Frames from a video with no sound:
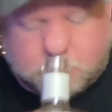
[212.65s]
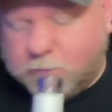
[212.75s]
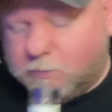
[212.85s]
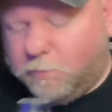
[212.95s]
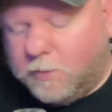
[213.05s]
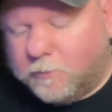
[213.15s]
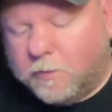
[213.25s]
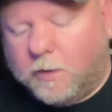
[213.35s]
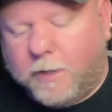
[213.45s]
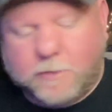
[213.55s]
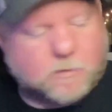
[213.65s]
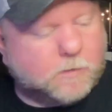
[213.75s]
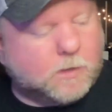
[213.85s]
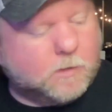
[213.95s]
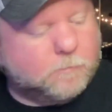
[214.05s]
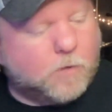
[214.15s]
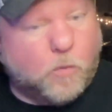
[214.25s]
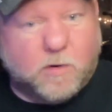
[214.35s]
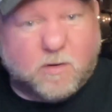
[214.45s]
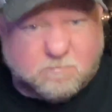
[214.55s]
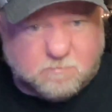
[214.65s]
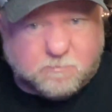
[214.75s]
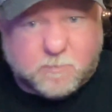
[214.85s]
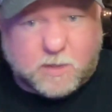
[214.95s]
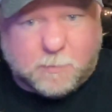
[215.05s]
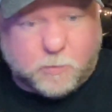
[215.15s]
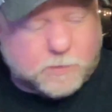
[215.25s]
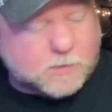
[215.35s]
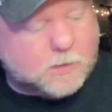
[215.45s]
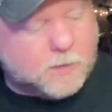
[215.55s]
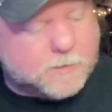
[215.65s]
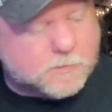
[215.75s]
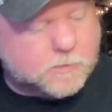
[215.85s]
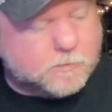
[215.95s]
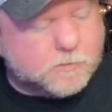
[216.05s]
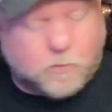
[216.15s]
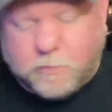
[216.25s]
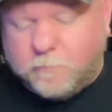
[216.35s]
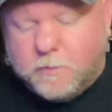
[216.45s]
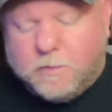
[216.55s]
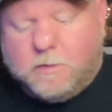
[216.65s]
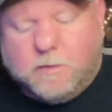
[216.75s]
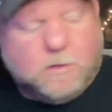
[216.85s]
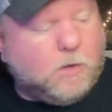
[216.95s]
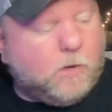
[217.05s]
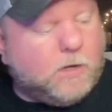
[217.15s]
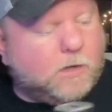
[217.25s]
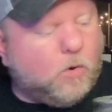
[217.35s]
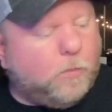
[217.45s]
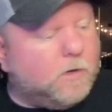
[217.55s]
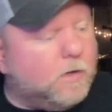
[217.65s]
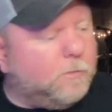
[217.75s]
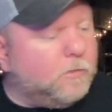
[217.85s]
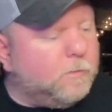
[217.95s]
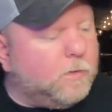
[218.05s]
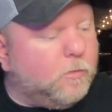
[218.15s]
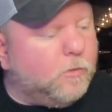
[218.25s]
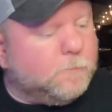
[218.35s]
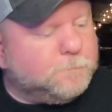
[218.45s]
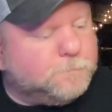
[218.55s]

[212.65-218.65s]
Let's put it into a glass so I can open it. I got my whiskey glass here. Let's open. That way I can open it up a little bit more.